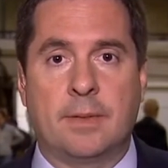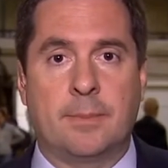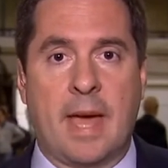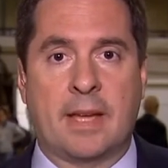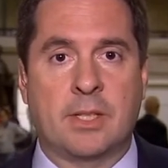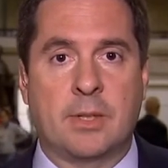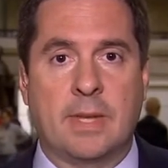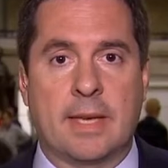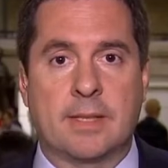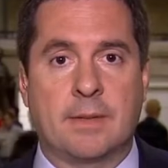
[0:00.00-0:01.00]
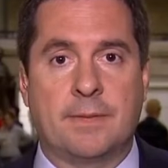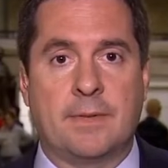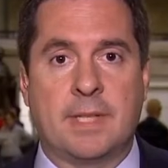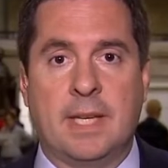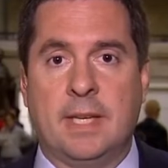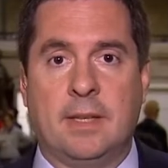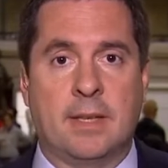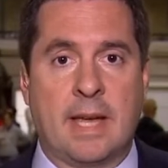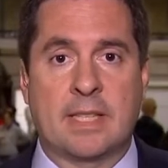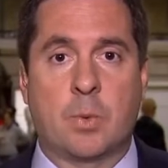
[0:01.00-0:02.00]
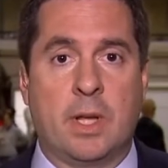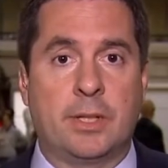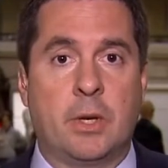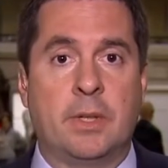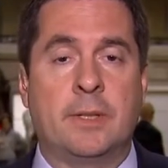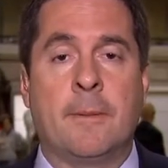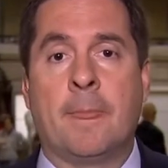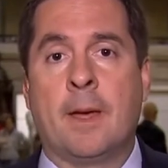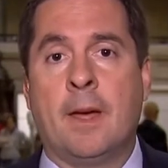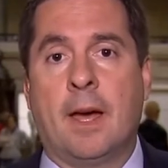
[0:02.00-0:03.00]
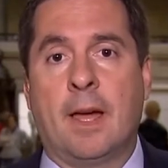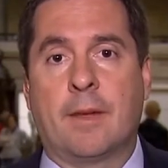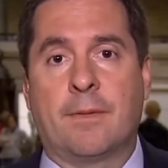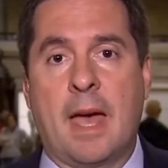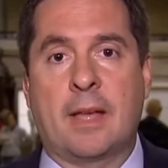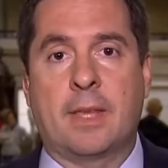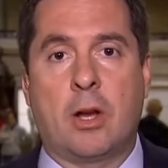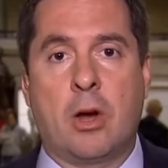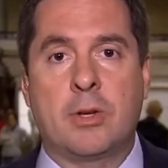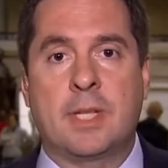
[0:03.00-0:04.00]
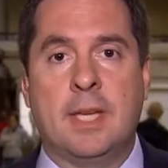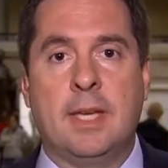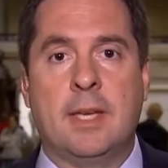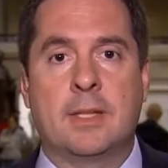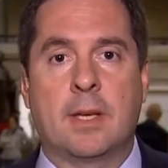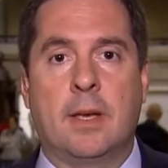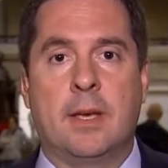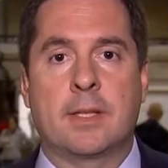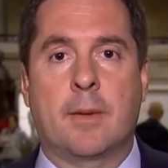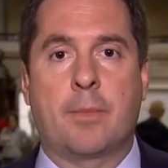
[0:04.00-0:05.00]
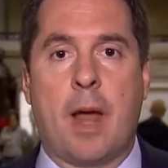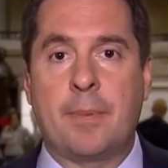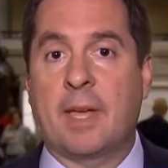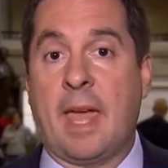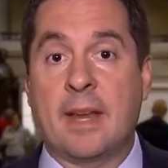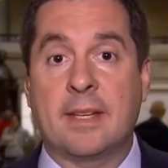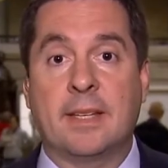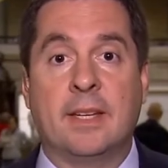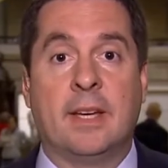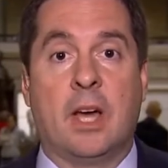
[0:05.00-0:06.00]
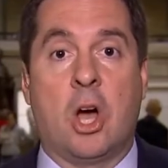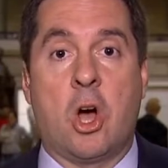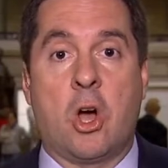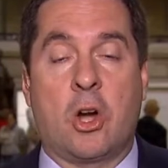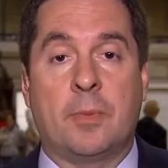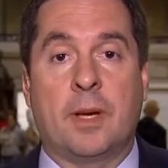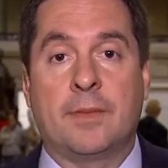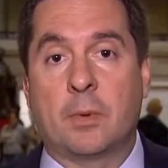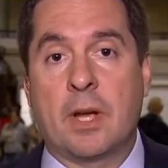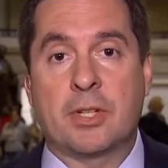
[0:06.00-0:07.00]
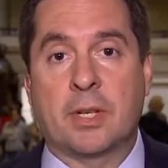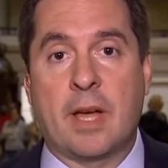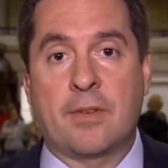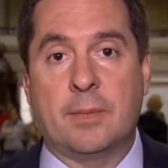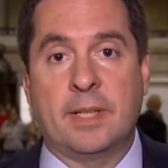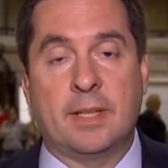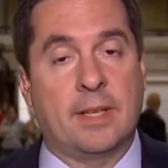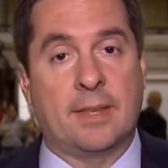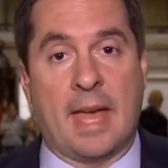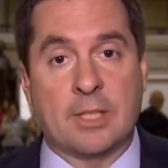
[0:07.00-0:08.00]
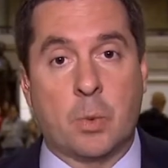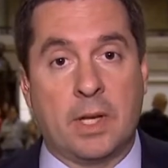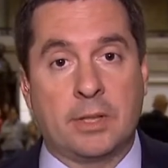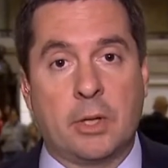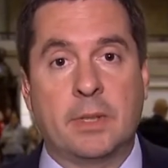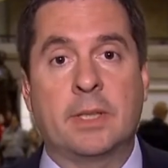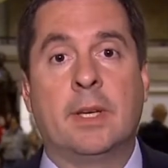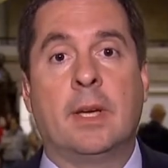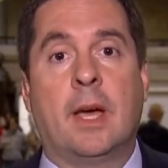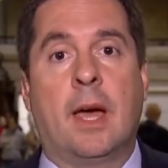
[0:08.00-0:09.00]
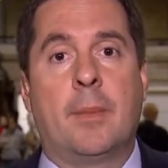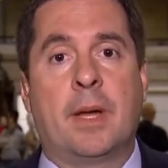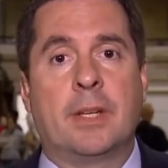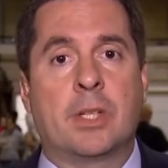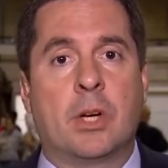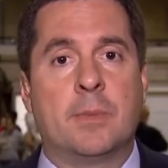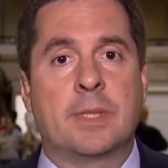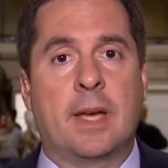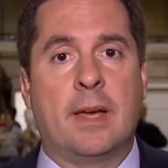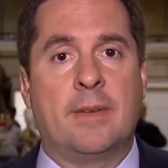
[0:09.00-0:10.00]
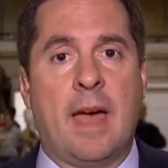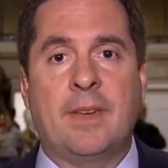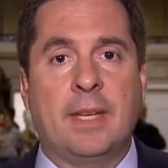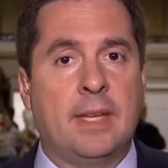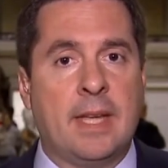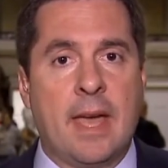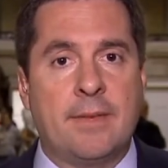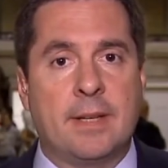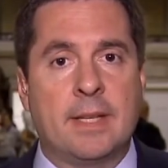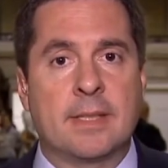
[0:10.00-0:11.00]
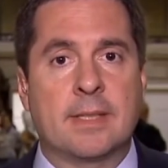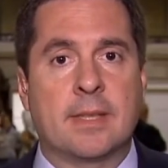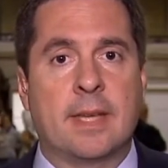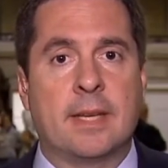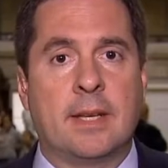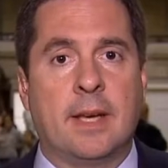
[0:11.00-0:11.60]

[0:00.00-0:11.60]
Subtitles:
back in 2015, that's well known. The fact that RT is a propaganda arm of the Russian government, that's well known. But in terms of having any evidence that